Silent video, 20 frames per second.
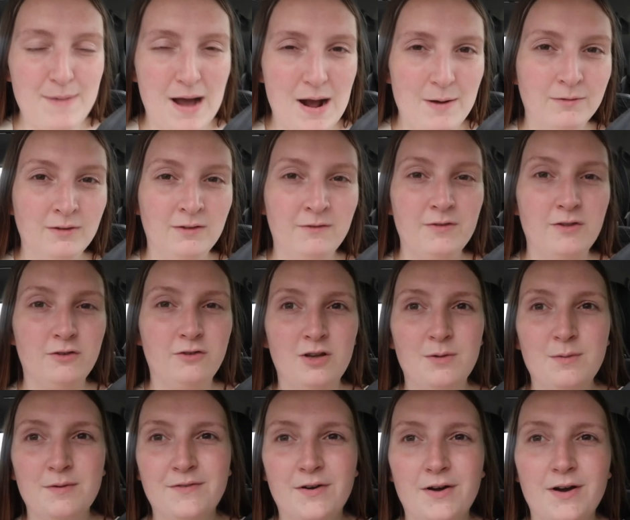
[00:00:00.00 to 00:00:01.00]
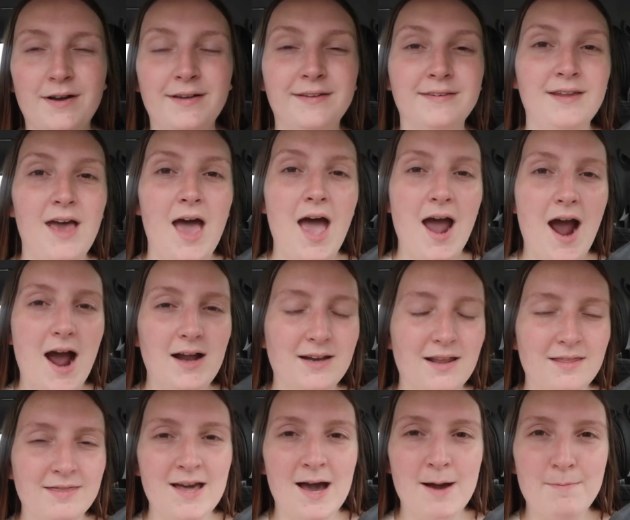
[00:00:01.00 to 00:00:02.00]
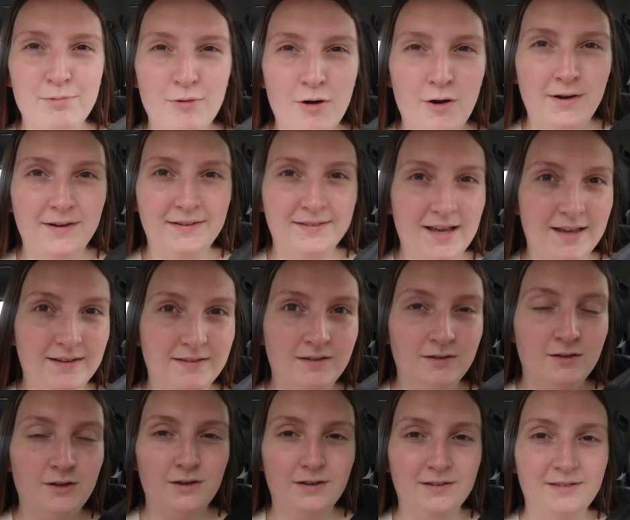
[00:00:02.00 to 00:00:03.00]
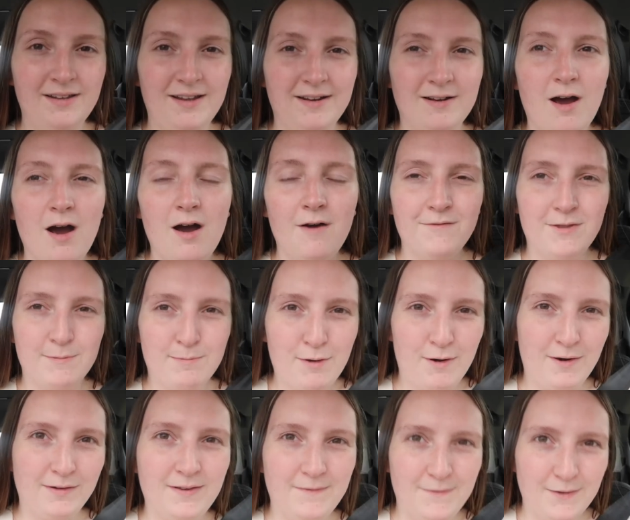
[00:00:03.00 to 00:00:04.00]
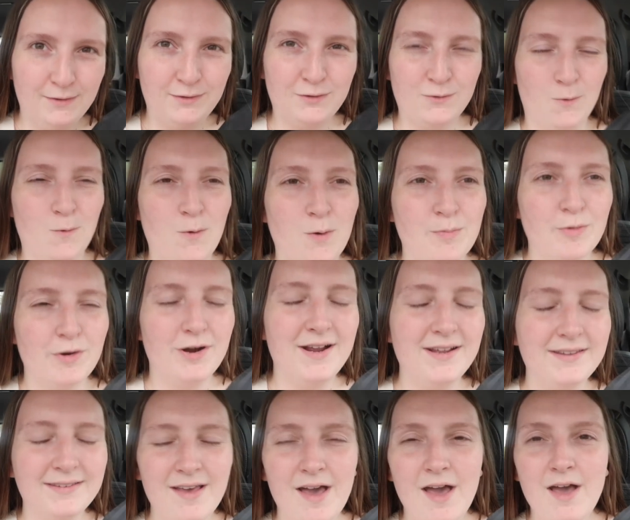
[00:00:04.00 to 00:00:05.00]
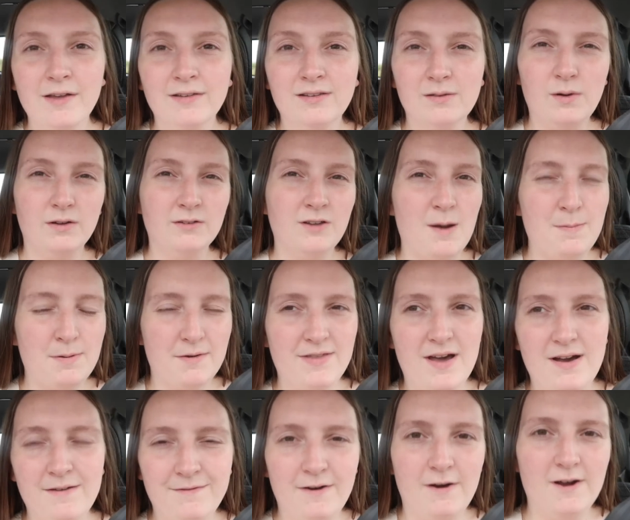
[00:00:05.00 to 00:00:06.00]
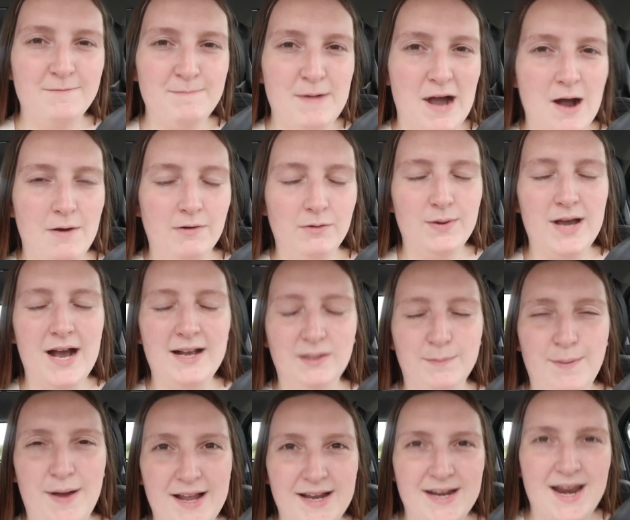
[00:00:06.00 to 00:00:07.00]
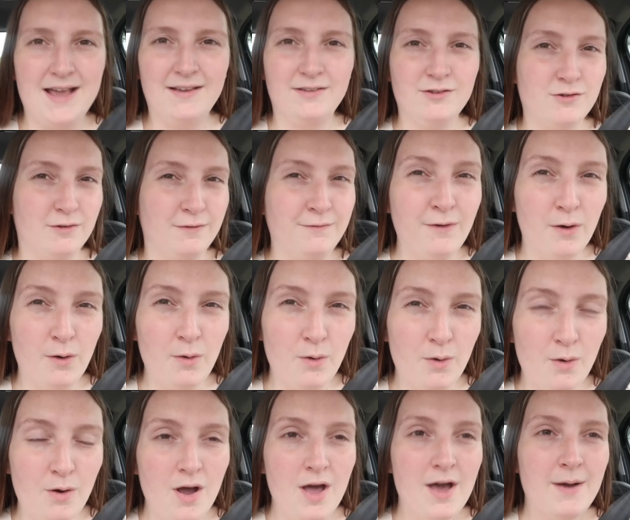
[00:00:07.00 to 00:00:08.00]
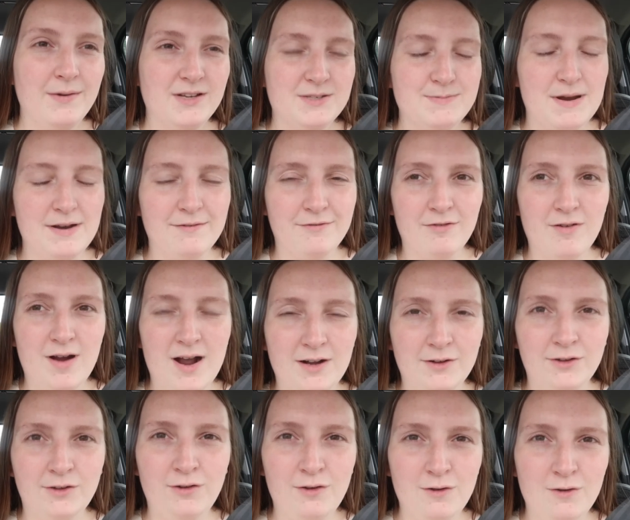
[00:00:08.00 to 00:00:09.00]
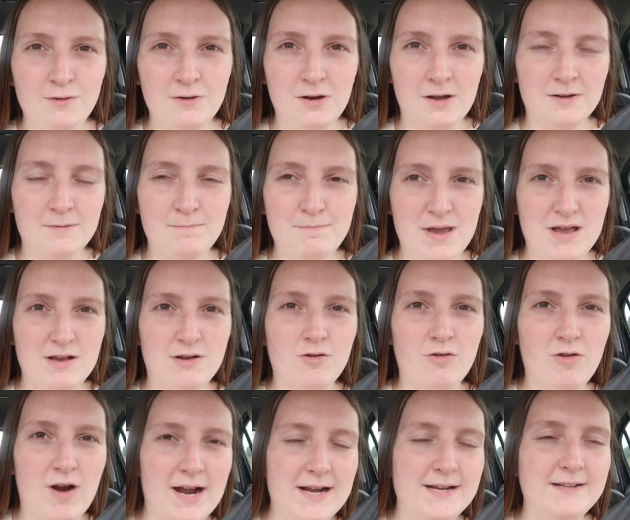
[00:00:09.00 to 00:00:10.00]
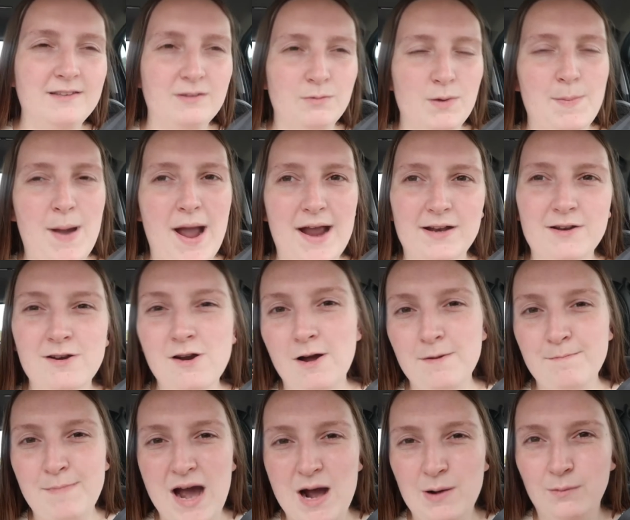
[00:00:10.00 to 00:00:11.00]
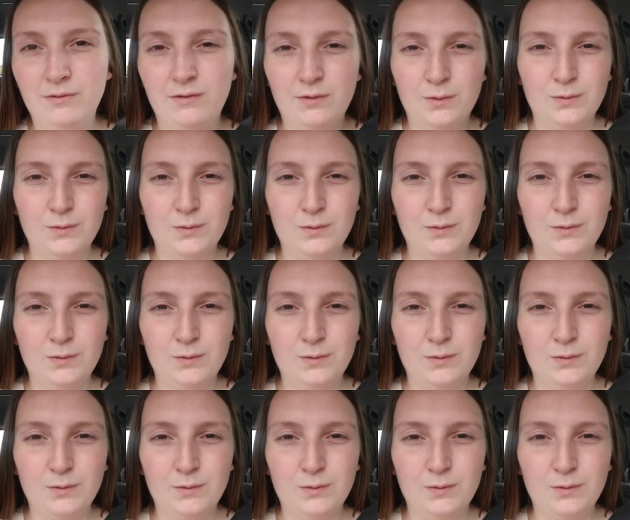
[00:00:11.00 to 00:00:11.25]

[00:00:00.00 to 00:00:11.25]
pounds for the two of us, and then that price gets deducted off the price of your strawberries. So on top of that five pound, we had to pay an extra four, which meant for our two like big crates, we paid nine pounds